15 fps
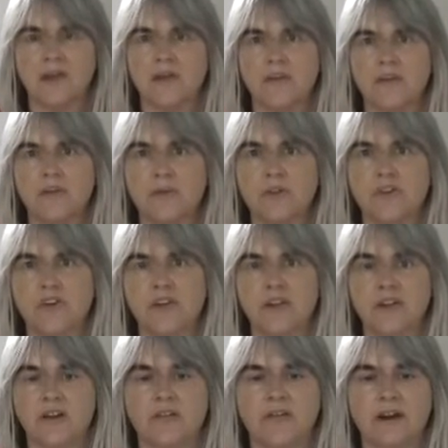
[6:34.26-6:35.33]
is if we turn
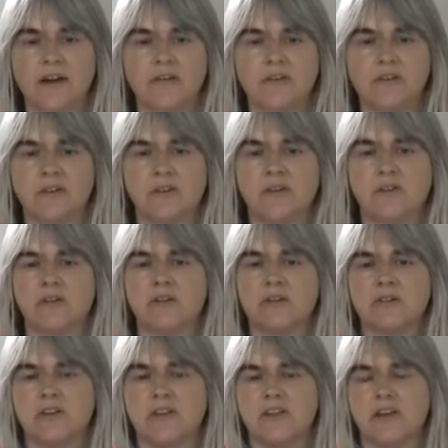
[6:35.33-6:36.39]
it around
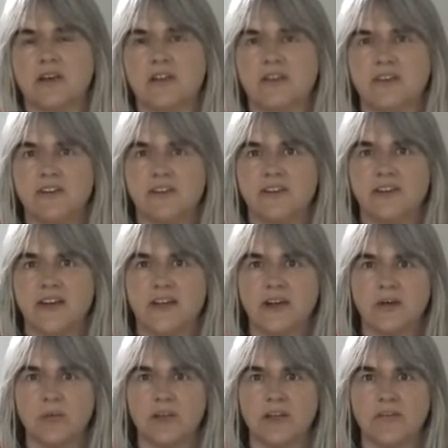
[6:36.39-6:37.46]
so that you can see the
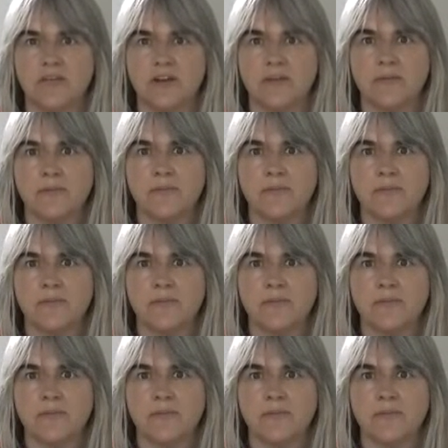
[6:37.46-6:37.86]
take-up lever,